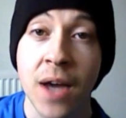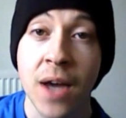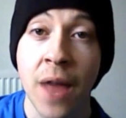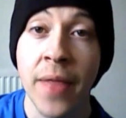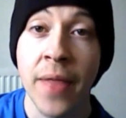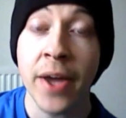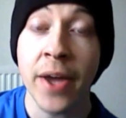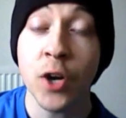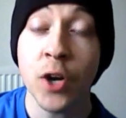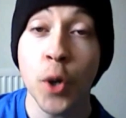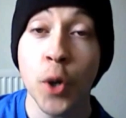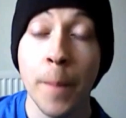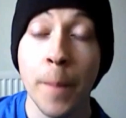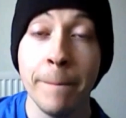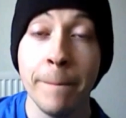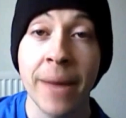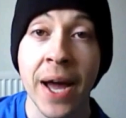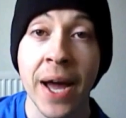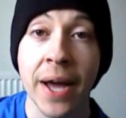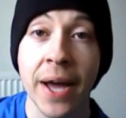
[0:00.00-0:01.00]
And then come
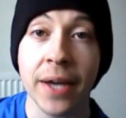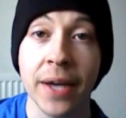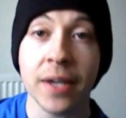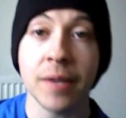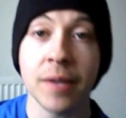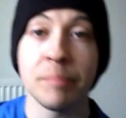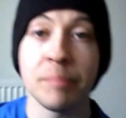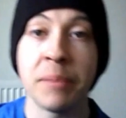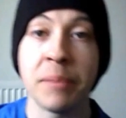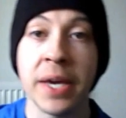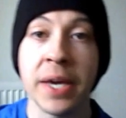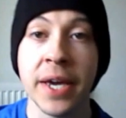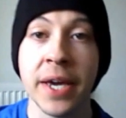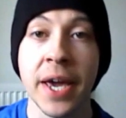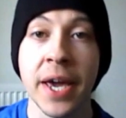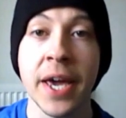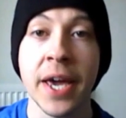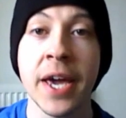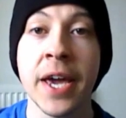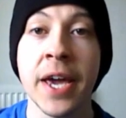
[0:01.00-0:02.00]
back, be
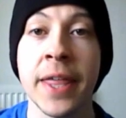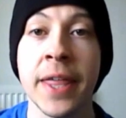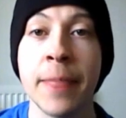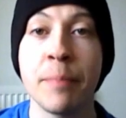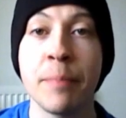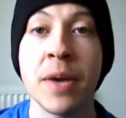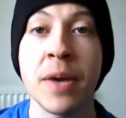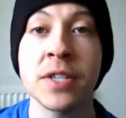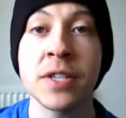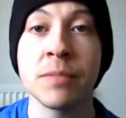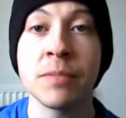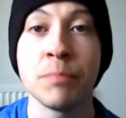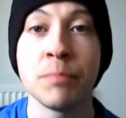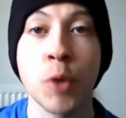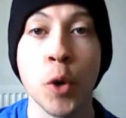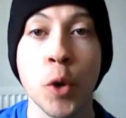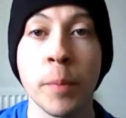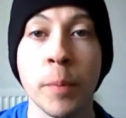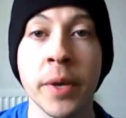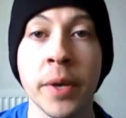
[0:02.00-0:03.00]
here in the present
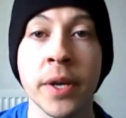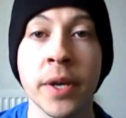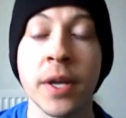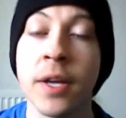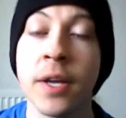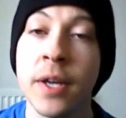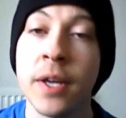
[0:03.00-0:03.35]
moment,